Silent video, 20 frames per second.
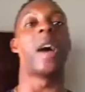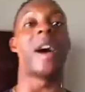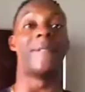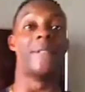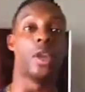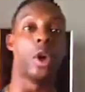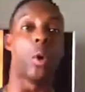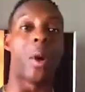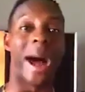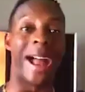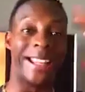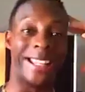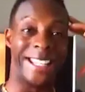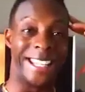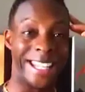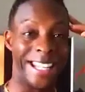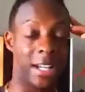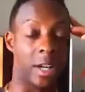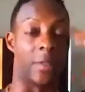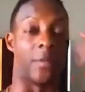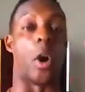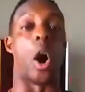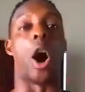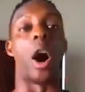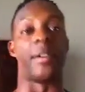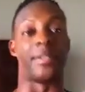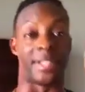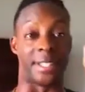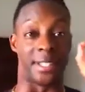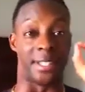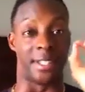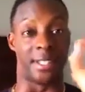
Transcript: have no idea of all the